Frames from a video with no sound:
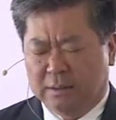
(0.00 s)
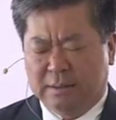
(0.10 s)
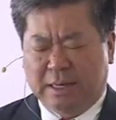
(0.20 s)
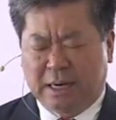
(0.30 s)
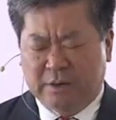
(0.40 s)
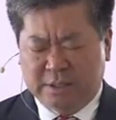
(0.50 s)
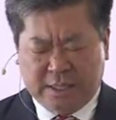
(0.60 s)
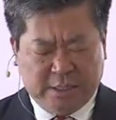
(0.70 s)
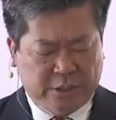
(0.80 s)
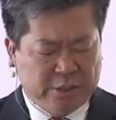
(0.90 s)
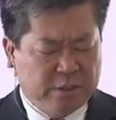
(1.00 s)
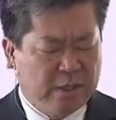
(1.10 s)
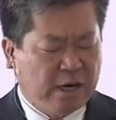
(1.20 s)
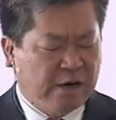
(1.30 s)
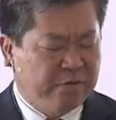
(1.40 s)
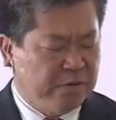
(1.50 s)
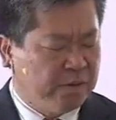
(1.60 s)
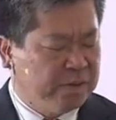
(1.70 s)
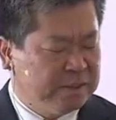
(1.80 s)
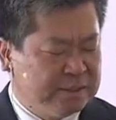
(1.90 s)
our attention, our
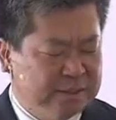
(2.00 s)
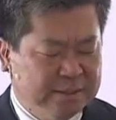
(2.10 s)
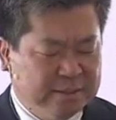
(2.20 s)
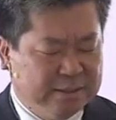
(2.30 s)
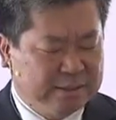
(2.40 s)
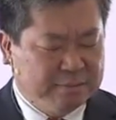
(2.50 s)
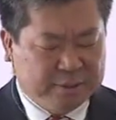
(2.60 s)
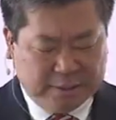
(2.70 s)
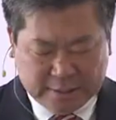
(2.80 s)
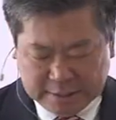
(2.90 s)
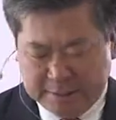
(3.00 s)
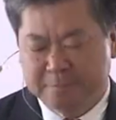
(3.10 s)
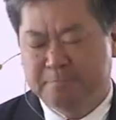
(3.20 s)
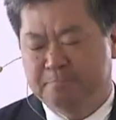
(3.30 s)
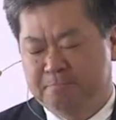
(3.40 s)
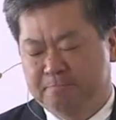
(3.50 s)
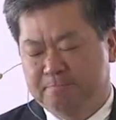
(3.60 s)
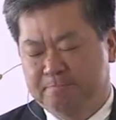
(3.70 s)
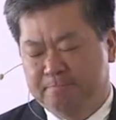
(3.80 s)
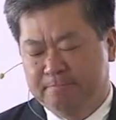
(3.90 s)
focus completely.
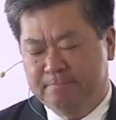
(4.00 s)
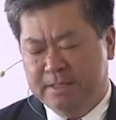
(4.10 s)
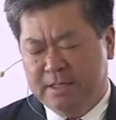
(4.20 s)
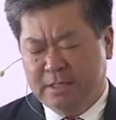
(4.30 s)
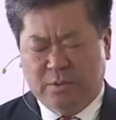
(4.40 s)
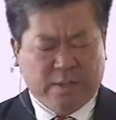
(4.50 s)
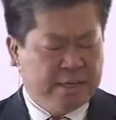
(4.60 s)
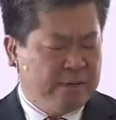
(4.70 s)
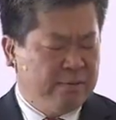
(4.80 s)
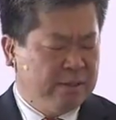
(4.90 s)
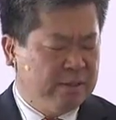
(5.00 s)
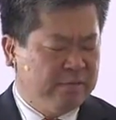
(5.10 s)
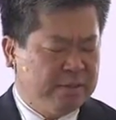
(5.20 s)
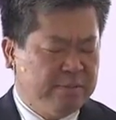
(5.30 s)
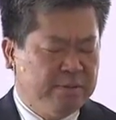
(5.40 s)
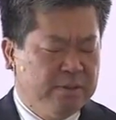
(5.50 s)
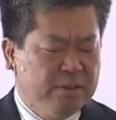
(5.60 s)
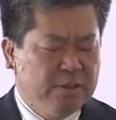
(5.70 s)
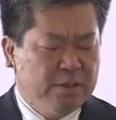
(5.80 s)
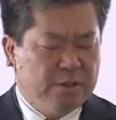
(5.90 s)
And Lord God, I want to lift up
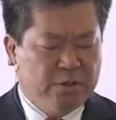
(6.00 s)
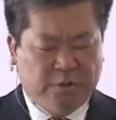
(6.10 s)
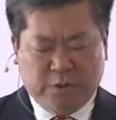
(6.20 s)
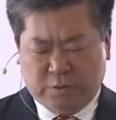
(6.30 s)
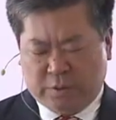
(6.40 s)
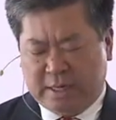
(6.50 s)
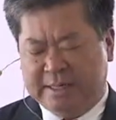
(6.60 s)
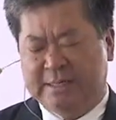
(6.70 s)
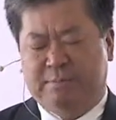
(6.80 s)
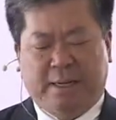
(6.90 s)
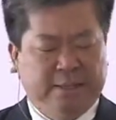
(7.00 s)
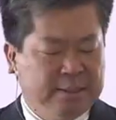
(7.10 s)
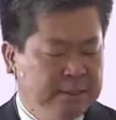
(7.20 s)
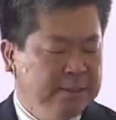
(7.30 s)
those who are expecting.